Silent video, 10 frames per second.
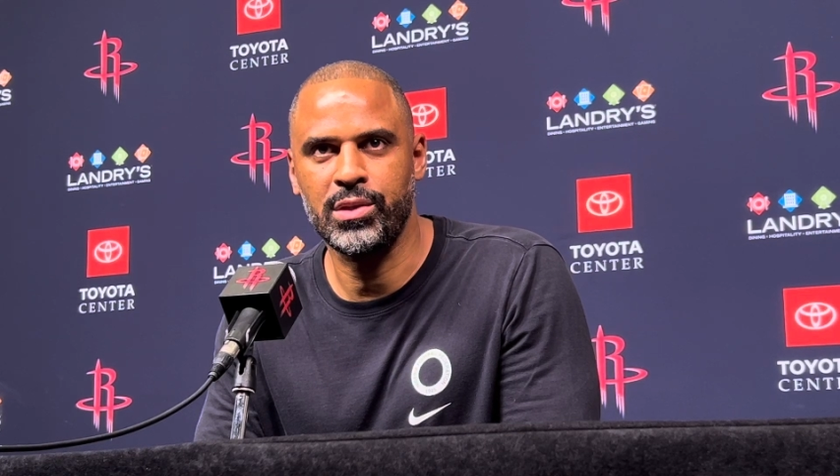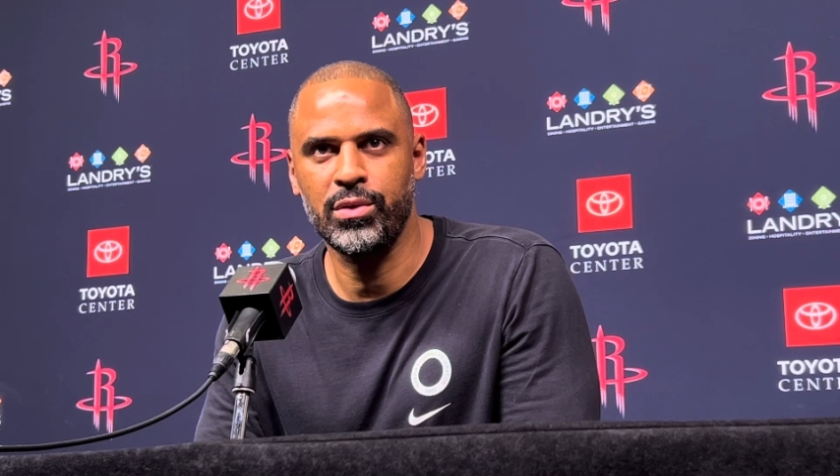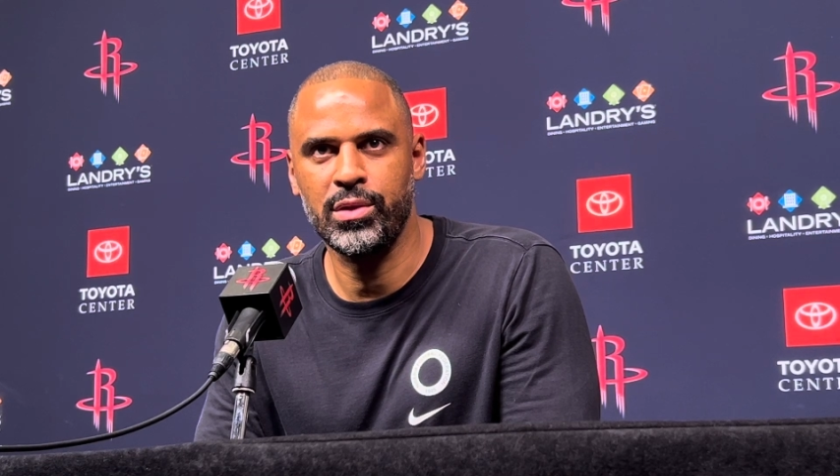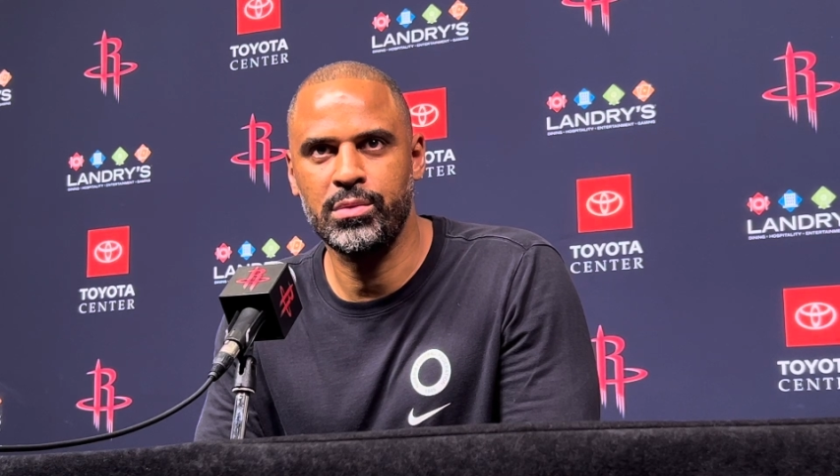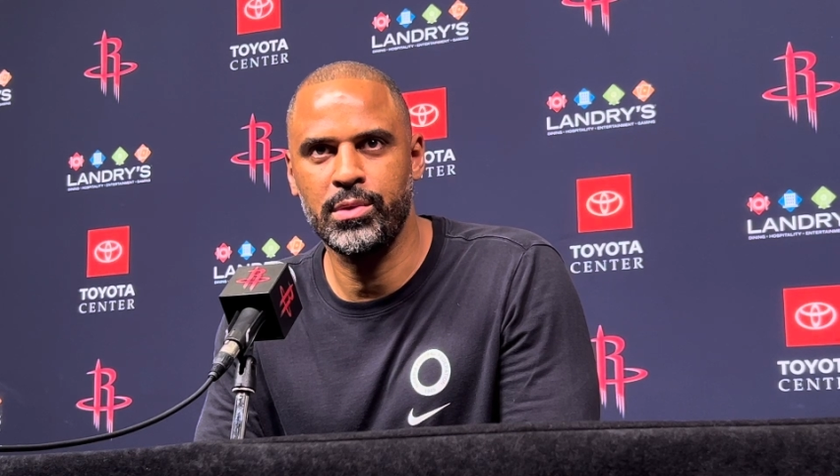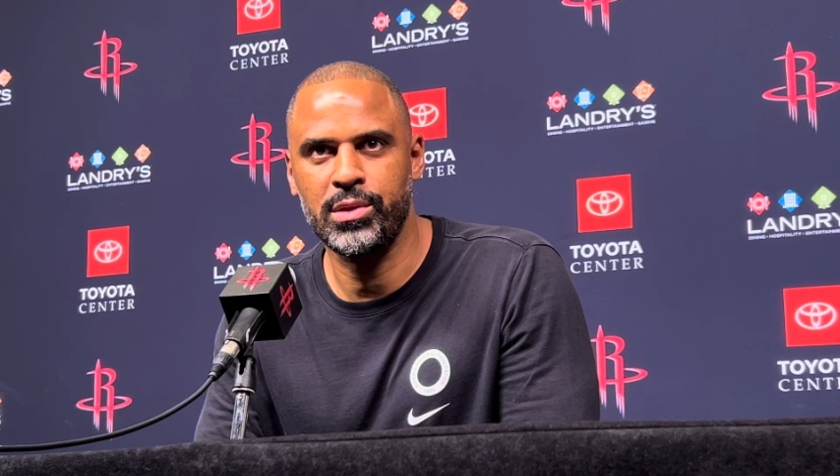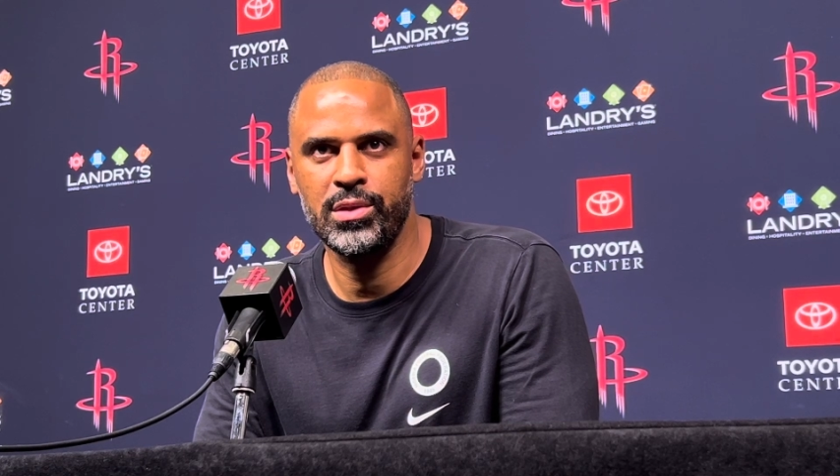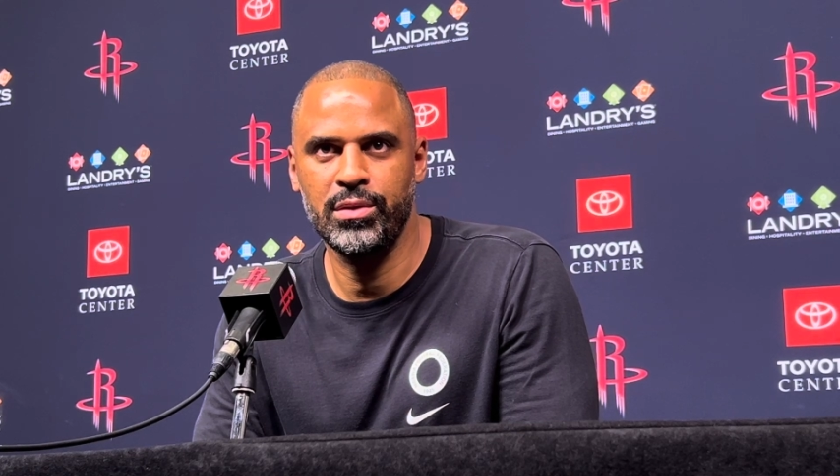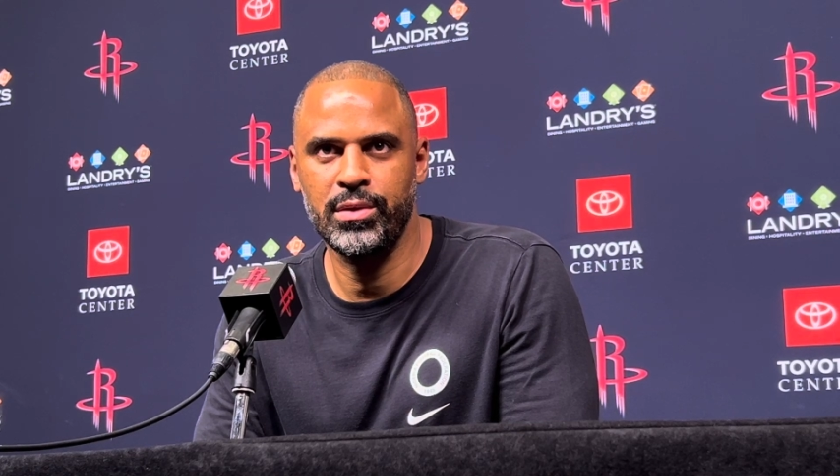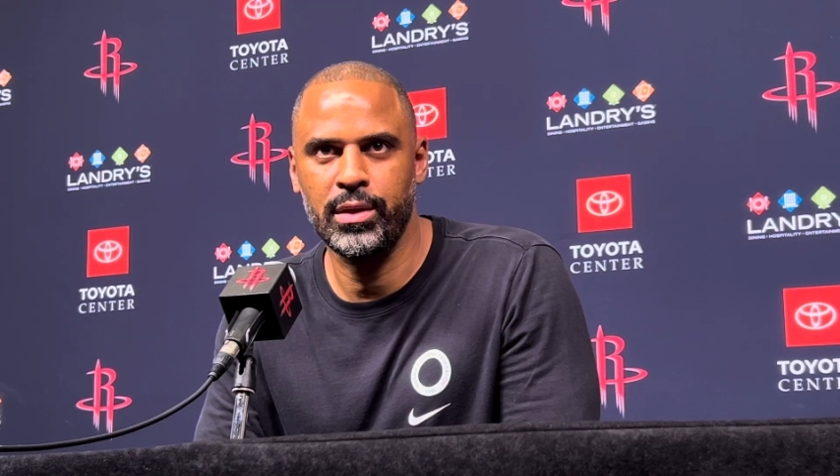quarters more
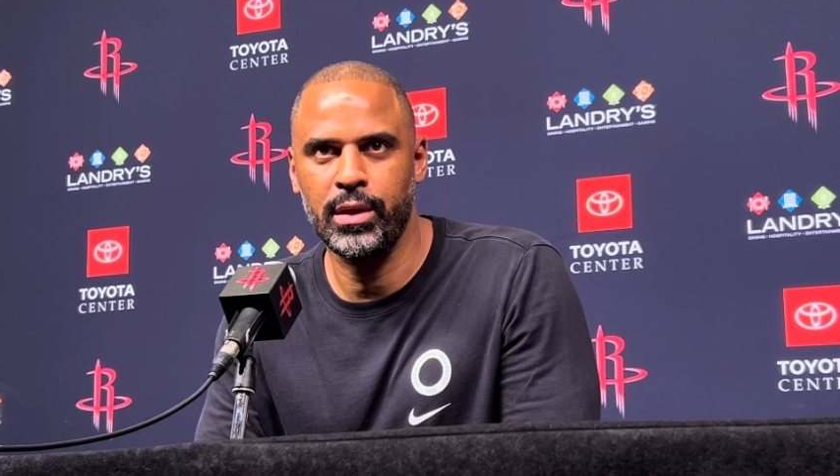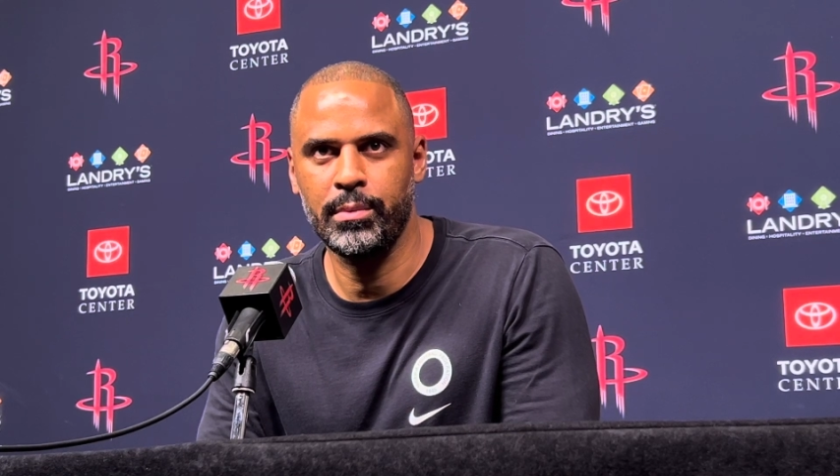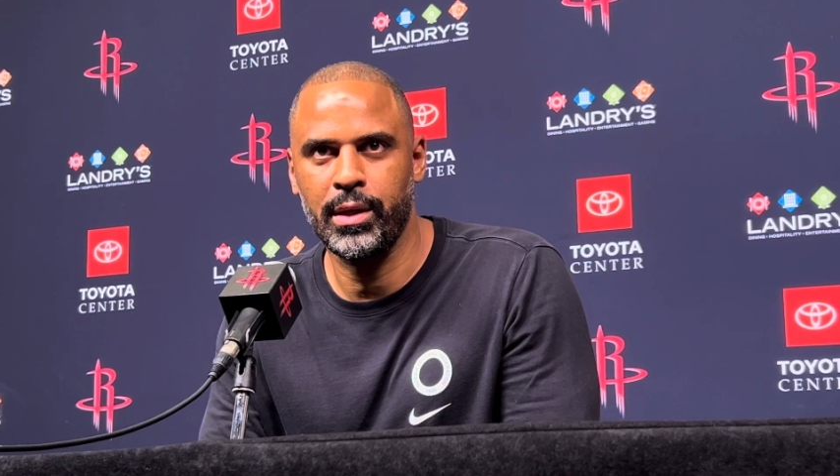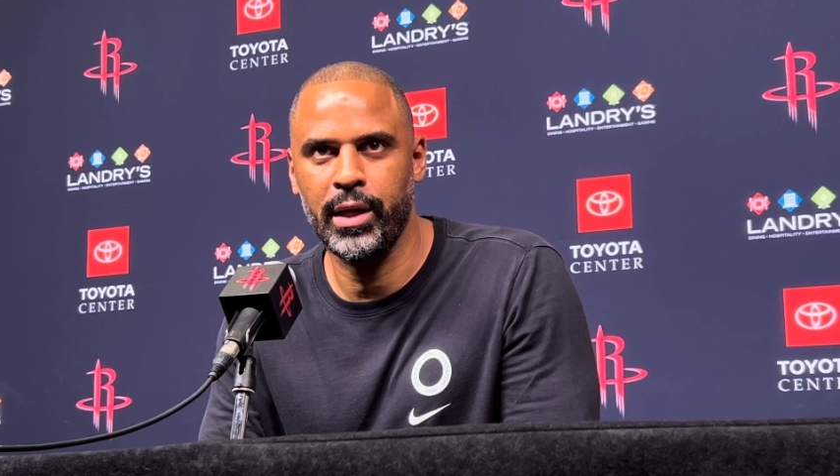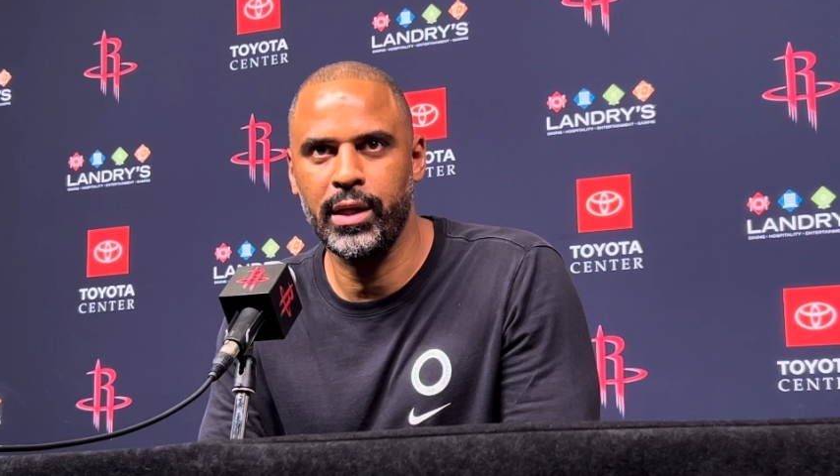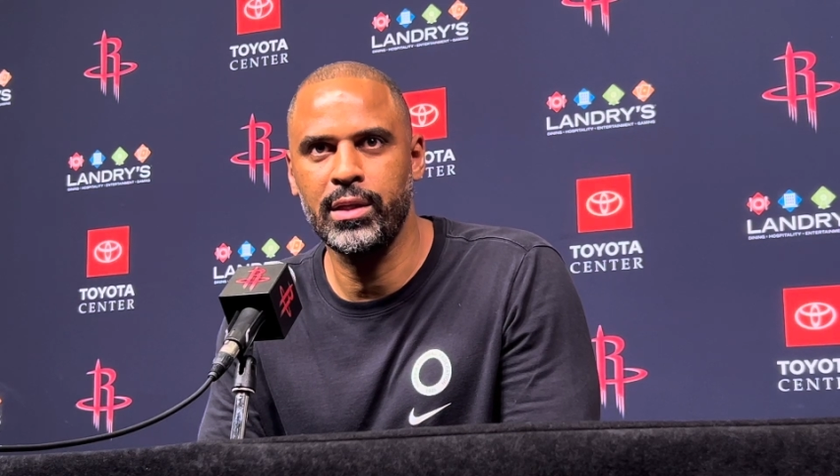so and get about an eight,